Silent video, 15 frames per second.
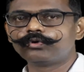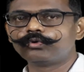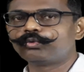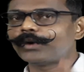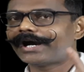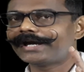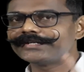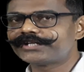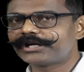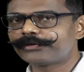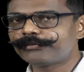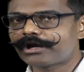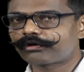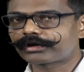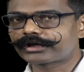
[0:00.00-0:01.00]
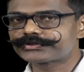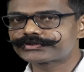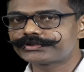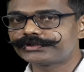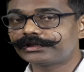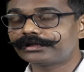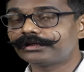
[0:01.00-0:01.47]
Y Z we have
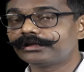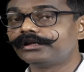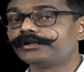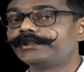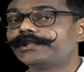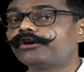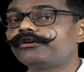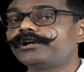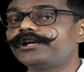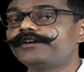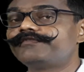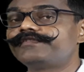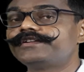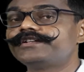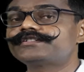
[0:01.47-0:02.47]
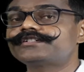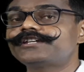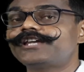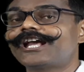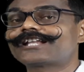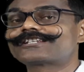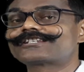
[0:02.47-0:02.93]
considered. Now left is
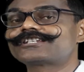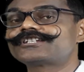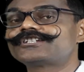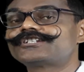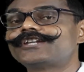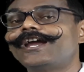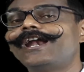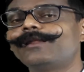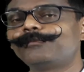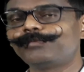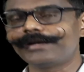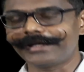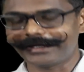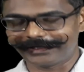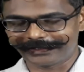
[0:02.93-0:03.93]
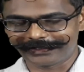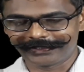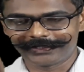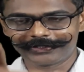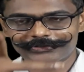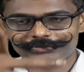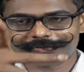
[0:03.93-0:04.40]
X Z plane.
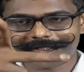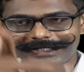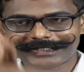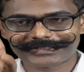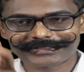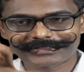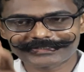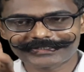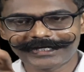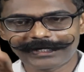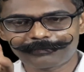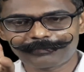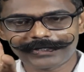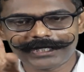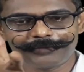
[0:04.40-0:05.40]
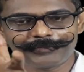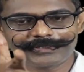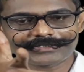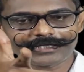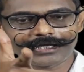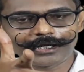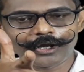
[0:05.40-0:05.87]
So X Z plane
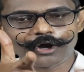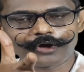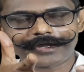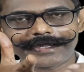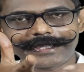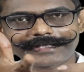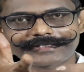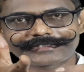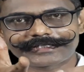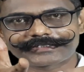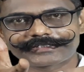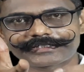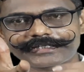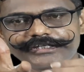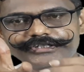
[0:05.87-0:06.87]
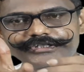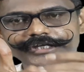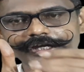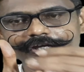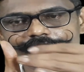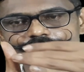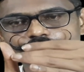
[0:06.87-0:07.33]
means along X axis and Z.